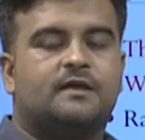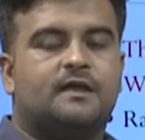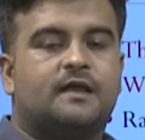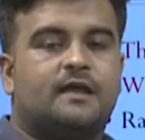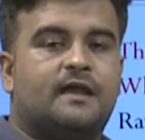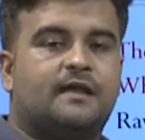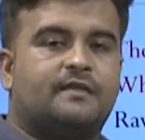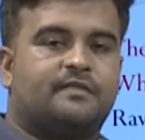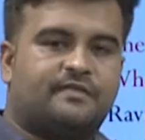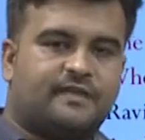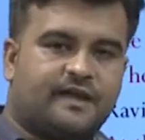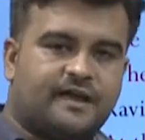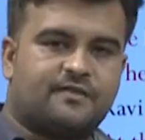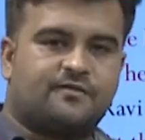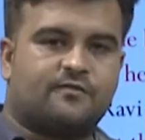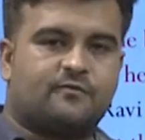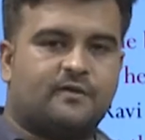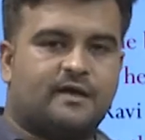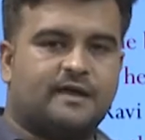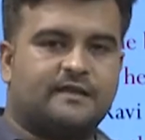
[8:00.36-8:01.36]
and
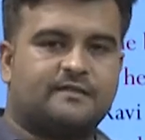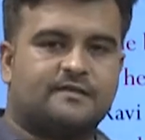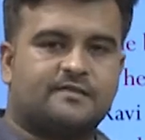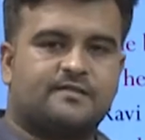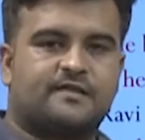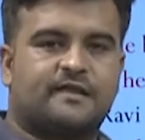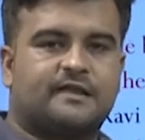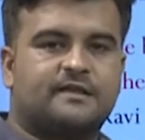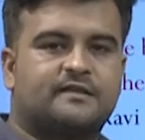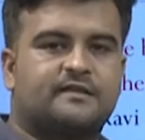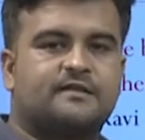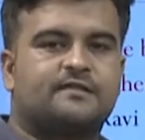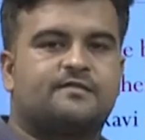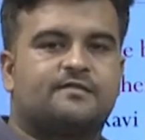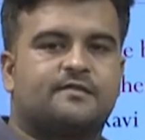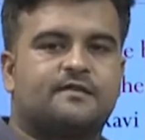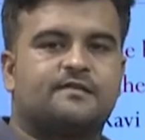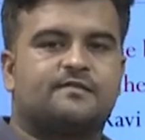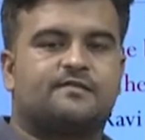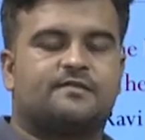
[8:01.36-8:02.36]
that's why this
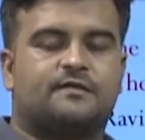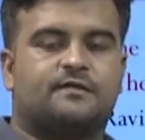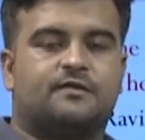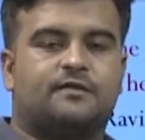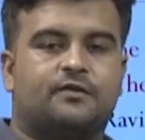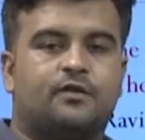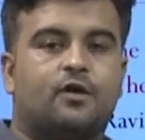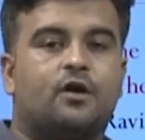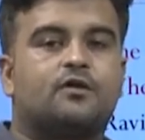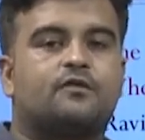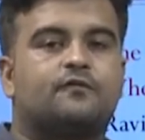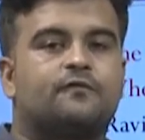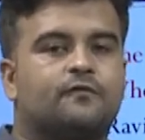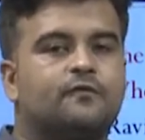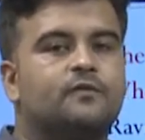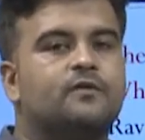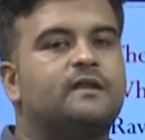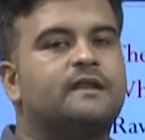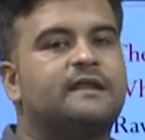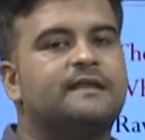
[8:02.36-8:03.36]
sentence is not
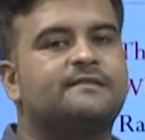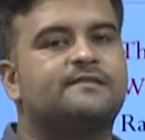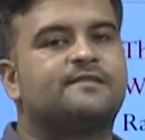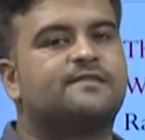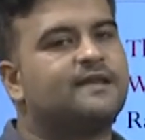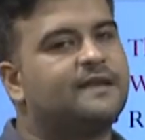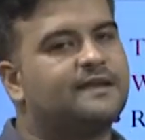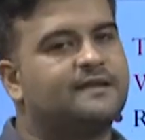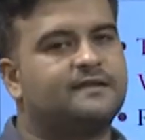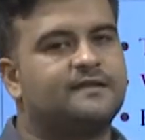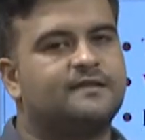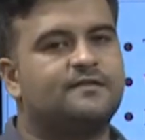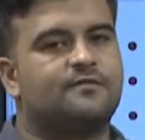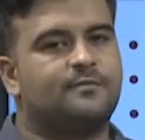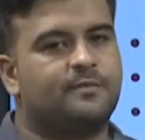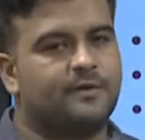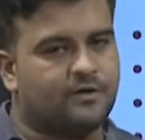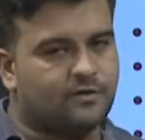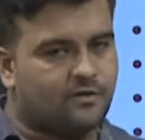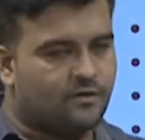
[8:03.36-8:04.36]
full length sentence,
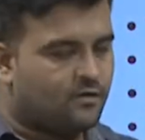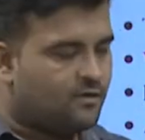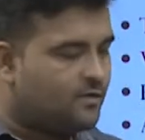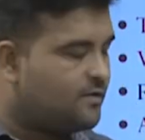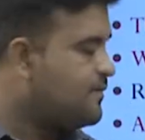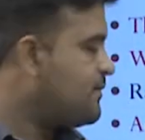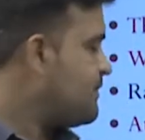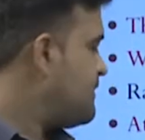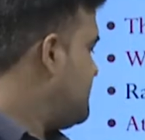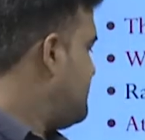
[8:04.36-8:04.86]
because